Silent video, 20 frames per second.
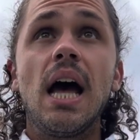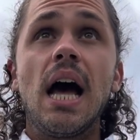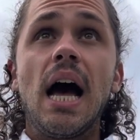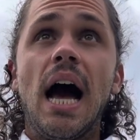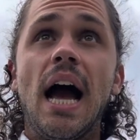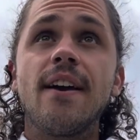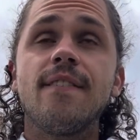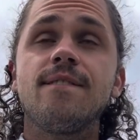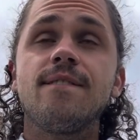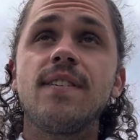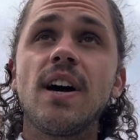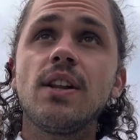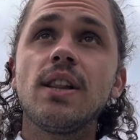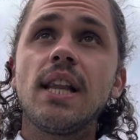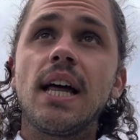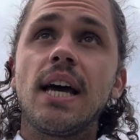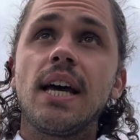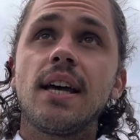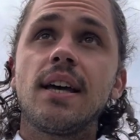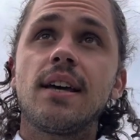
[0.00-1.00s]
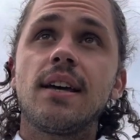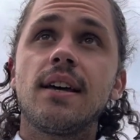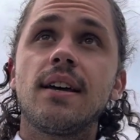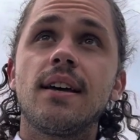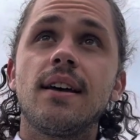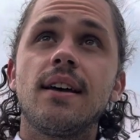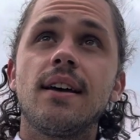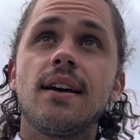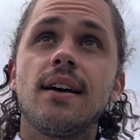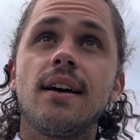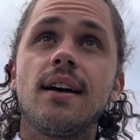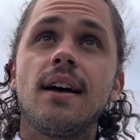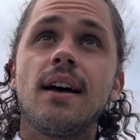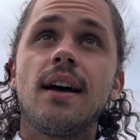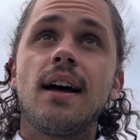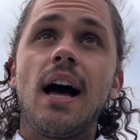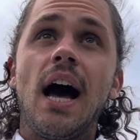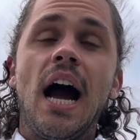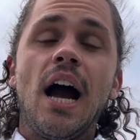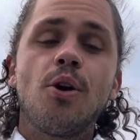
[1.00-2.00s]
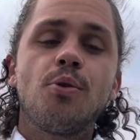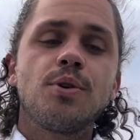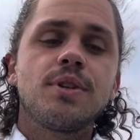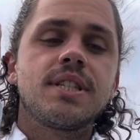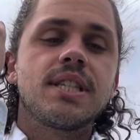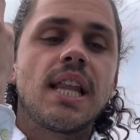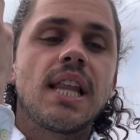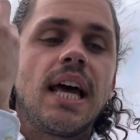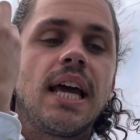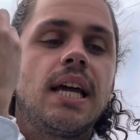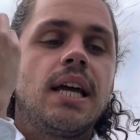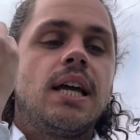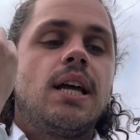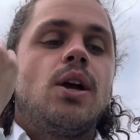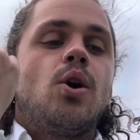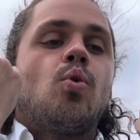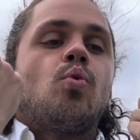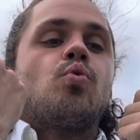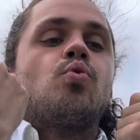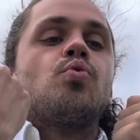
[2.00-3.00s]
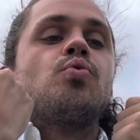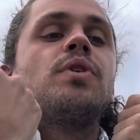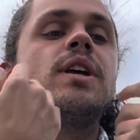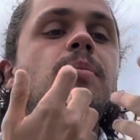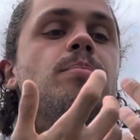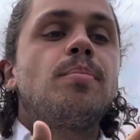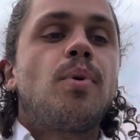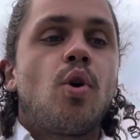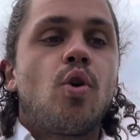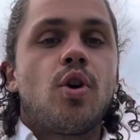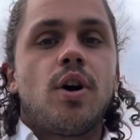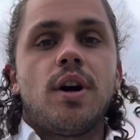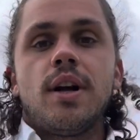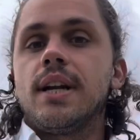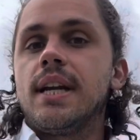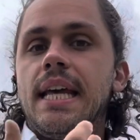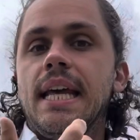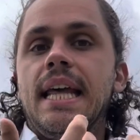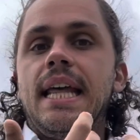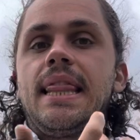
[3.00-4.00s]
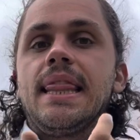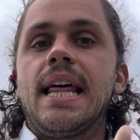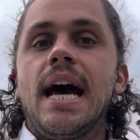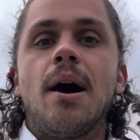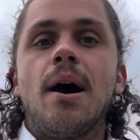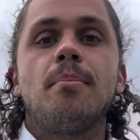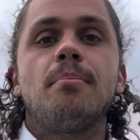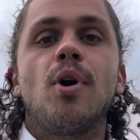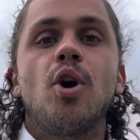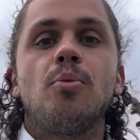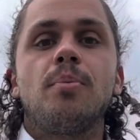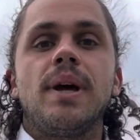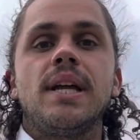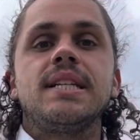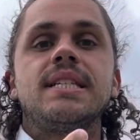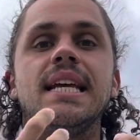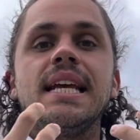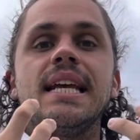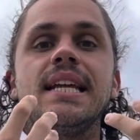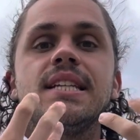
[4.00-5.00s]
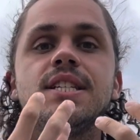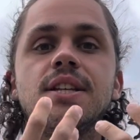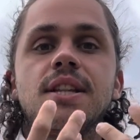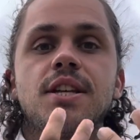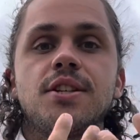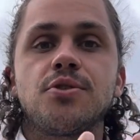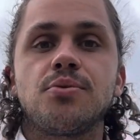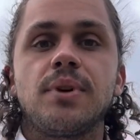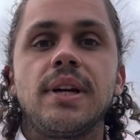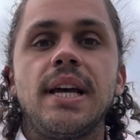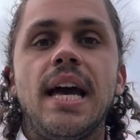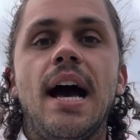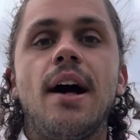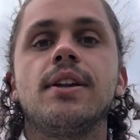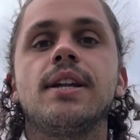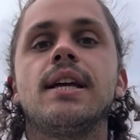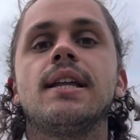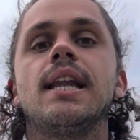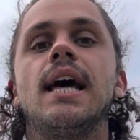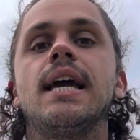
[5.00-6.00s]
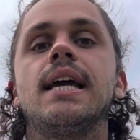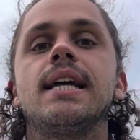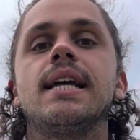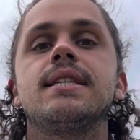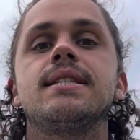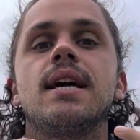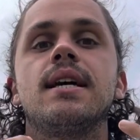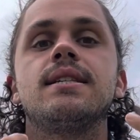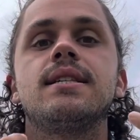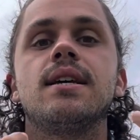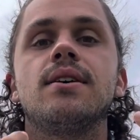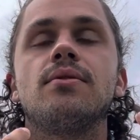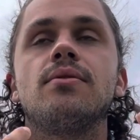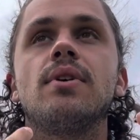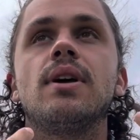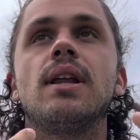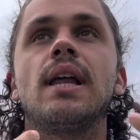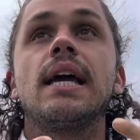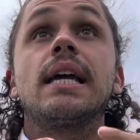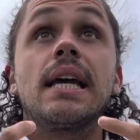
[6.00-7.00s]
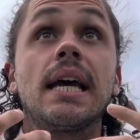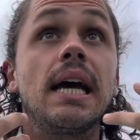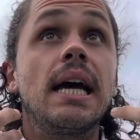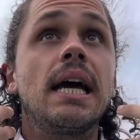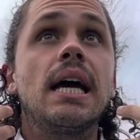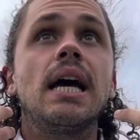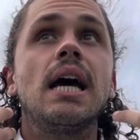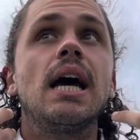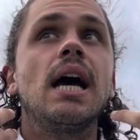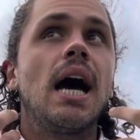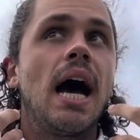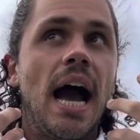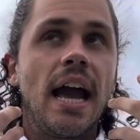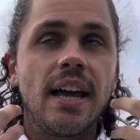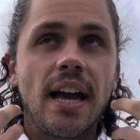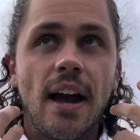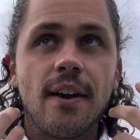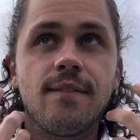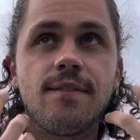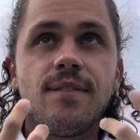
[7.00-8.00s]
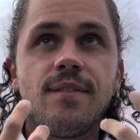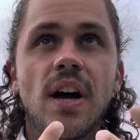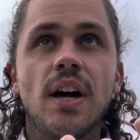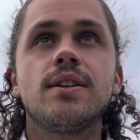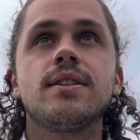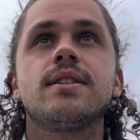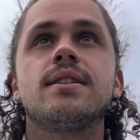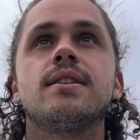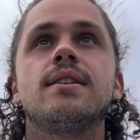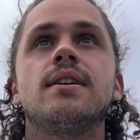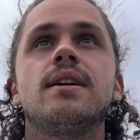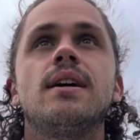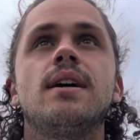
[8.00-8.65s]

I felt like I was like reborn in that moment into this reality. Like it's as if, like, I felt,